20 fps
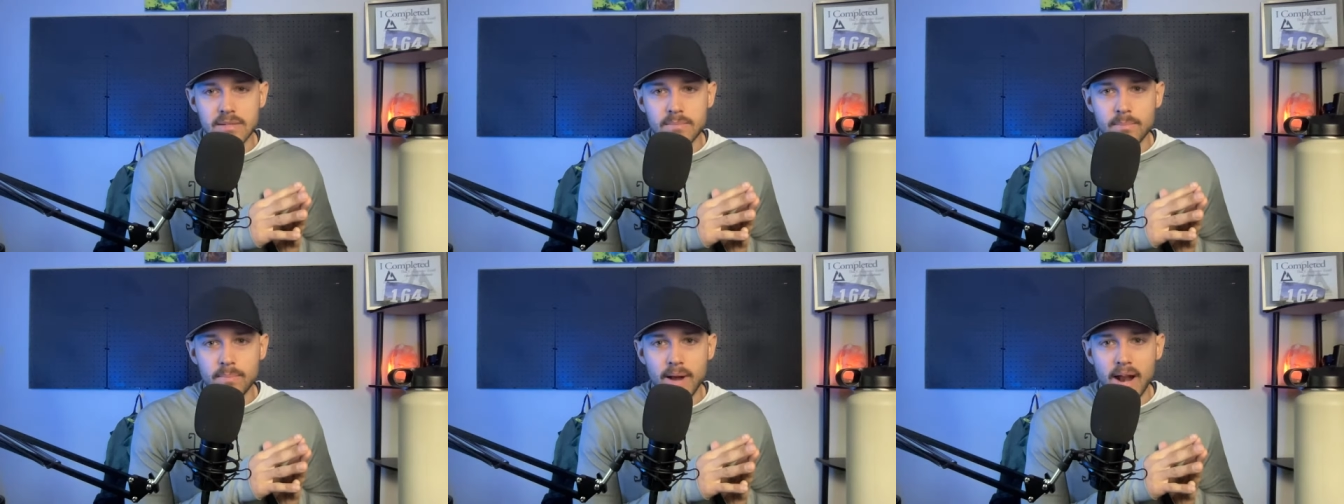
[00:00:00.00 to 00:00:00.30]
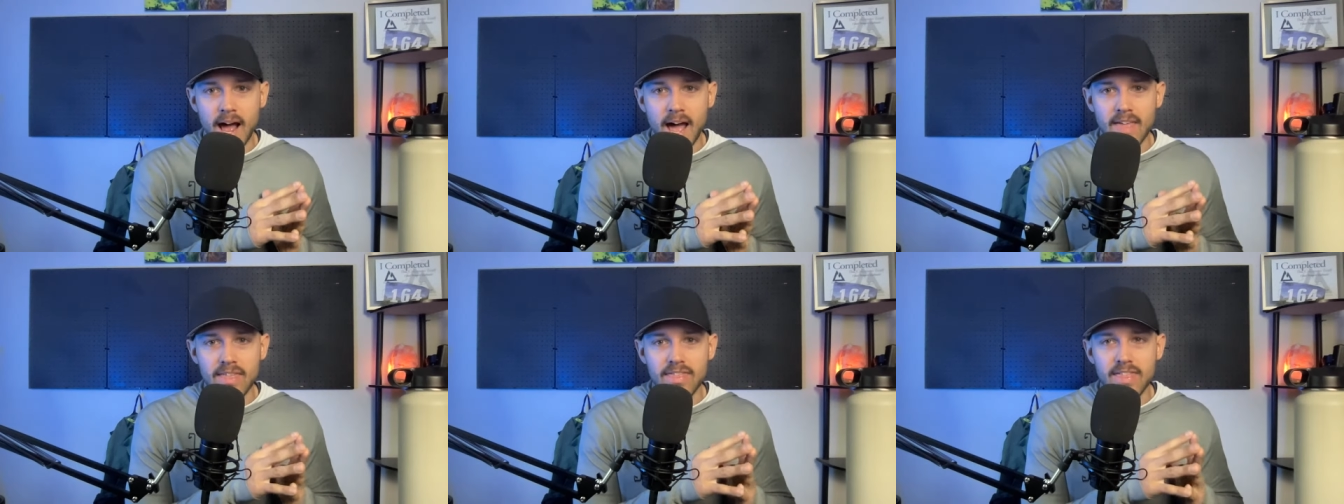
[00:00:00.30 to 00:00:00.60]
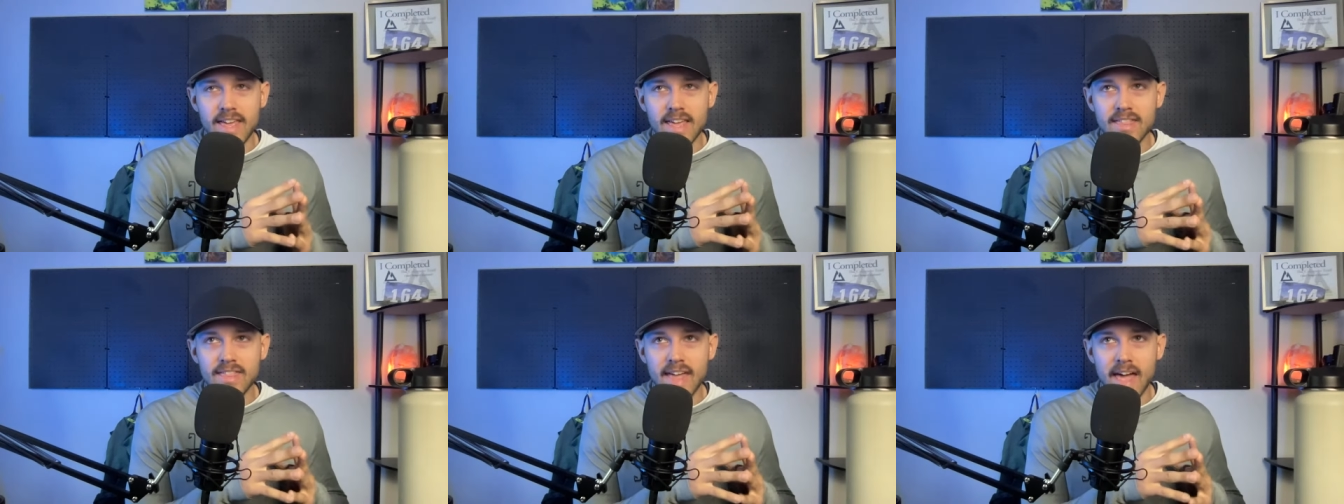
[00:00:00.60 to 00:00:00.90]
but I
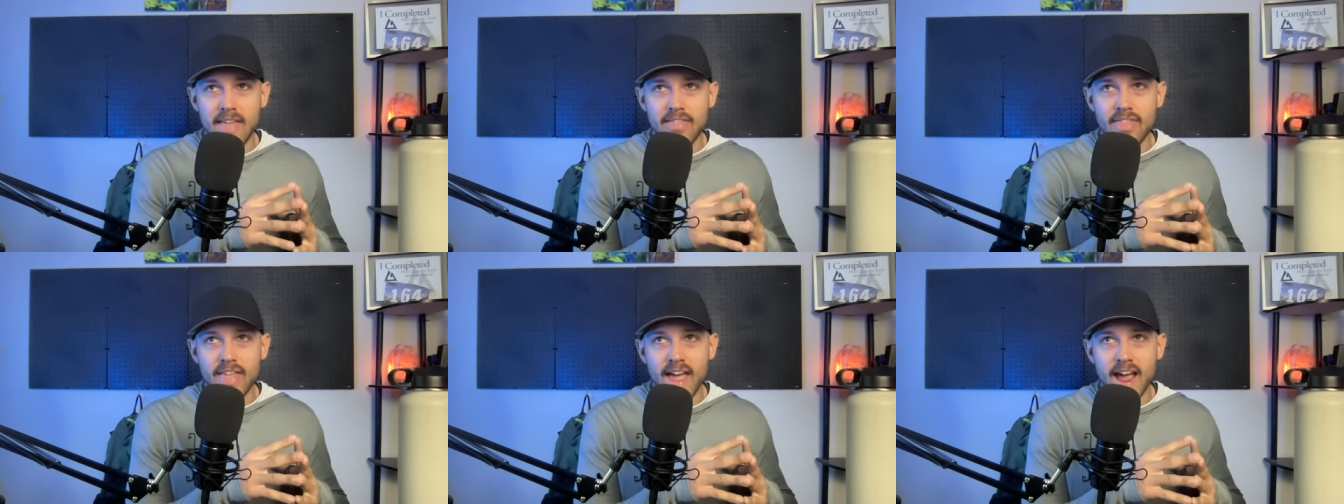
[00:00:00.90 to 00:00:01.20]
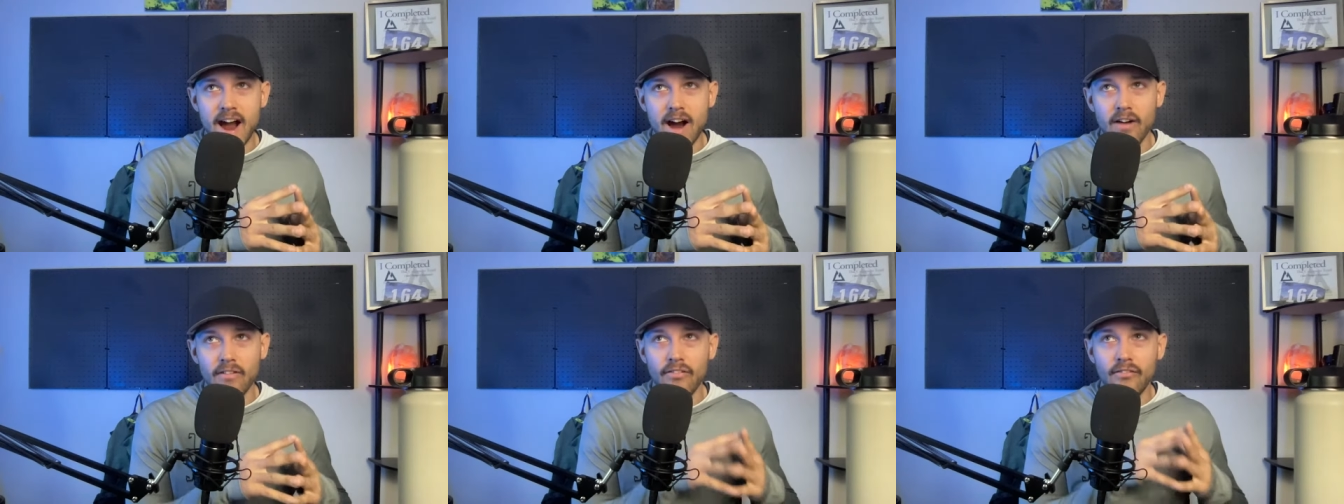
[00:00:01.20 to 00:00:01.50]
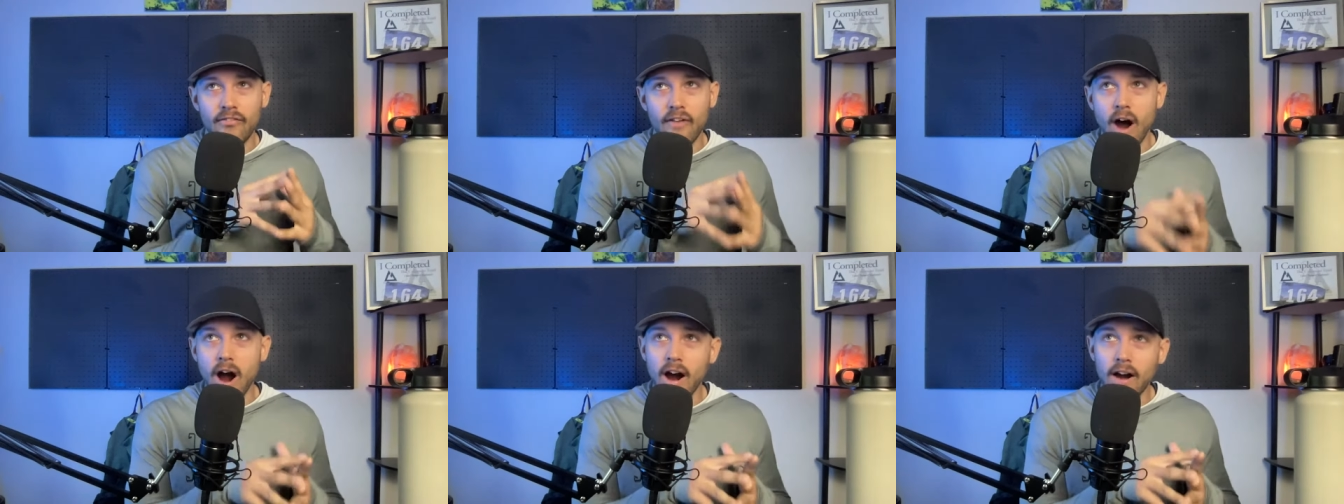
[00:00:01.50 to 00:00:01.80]
think that they are
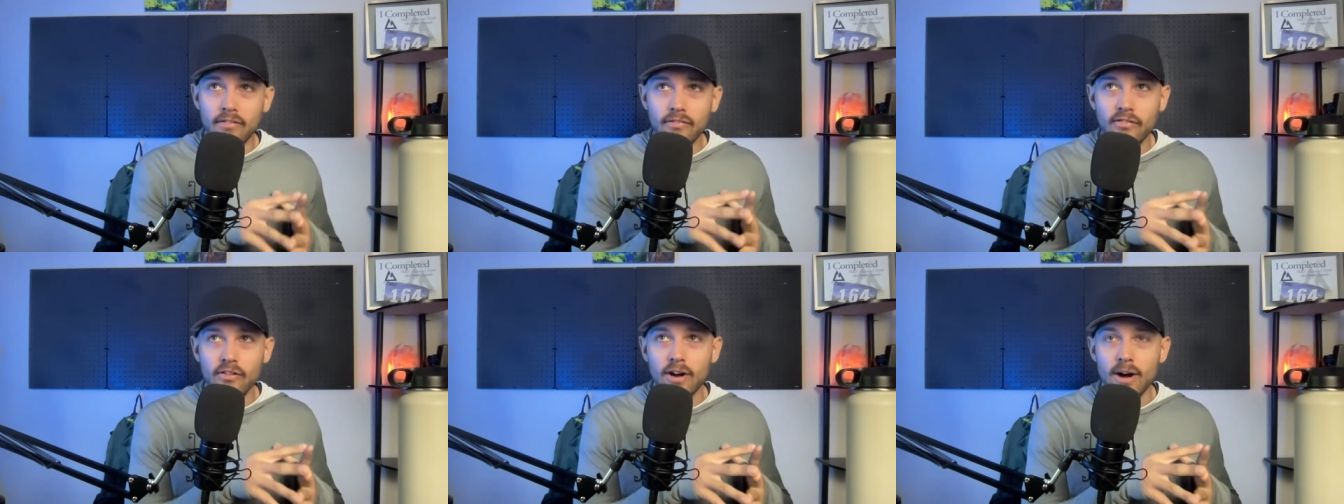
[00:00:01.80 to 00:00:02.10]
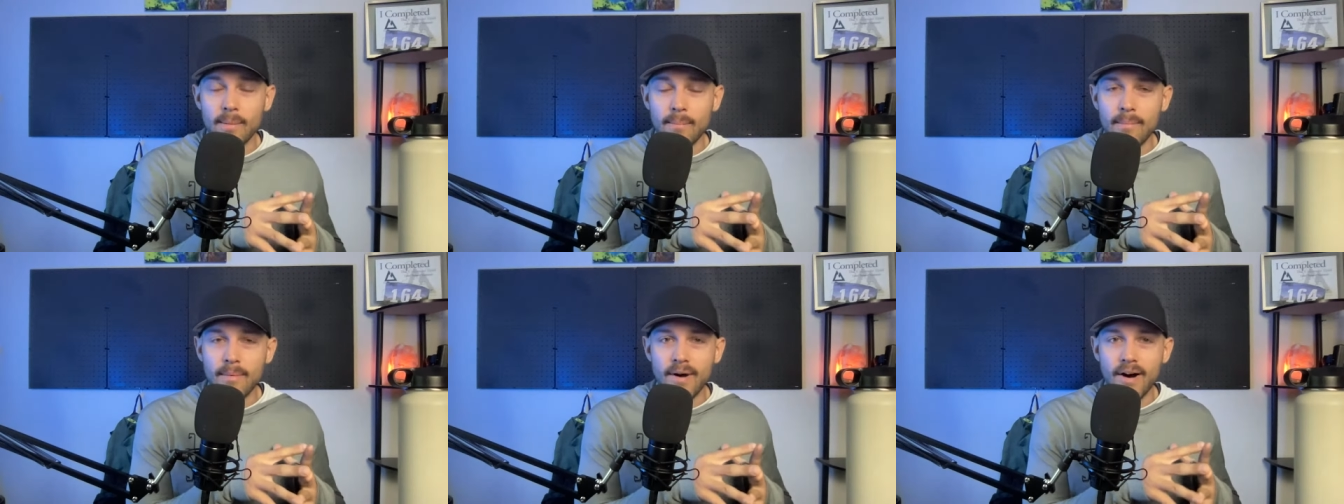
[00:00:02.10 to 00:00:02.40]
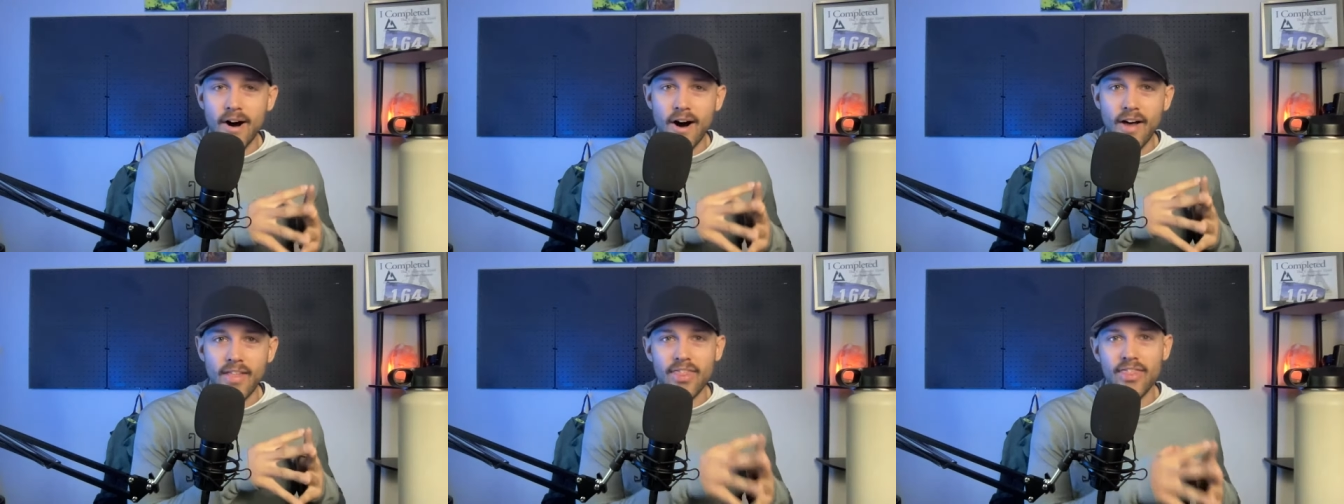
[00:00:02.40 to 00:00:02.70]
far from
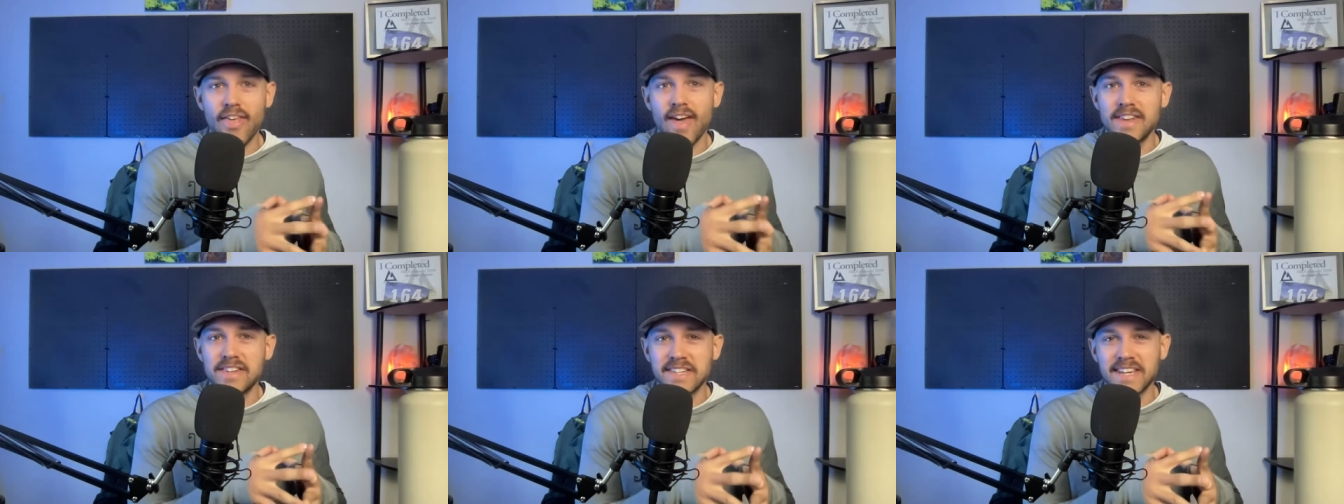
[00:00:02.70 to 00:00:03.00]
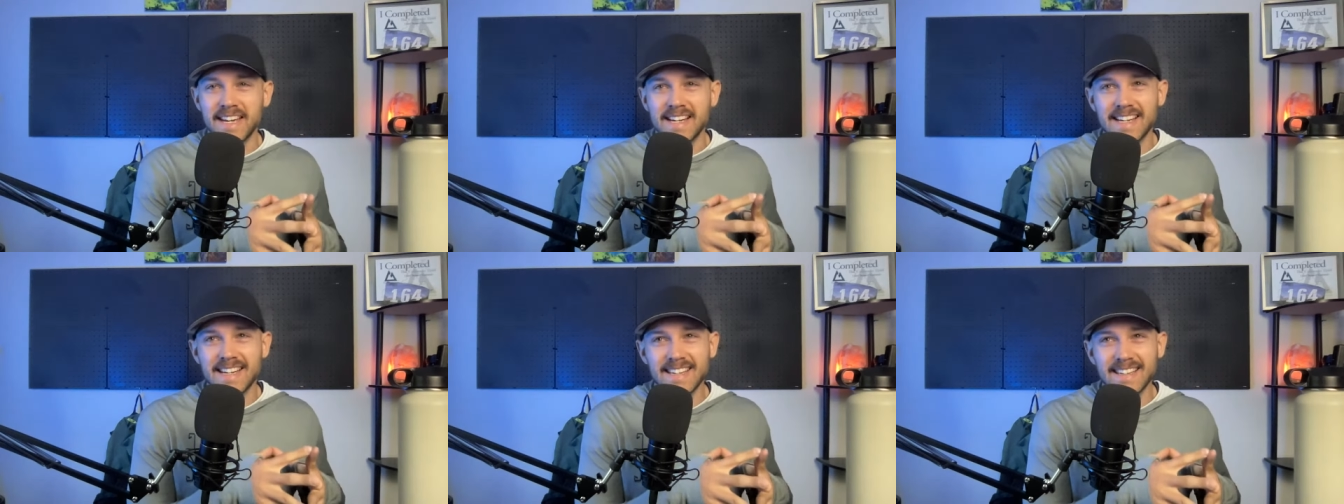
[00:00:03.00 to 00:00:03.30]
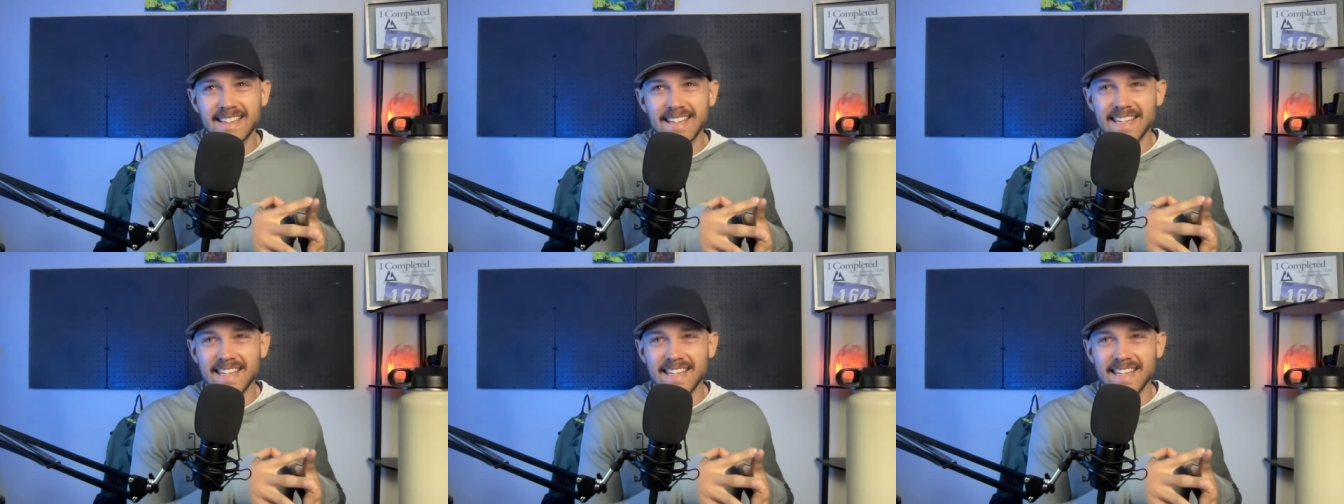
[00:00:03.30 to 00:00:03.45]
authentic.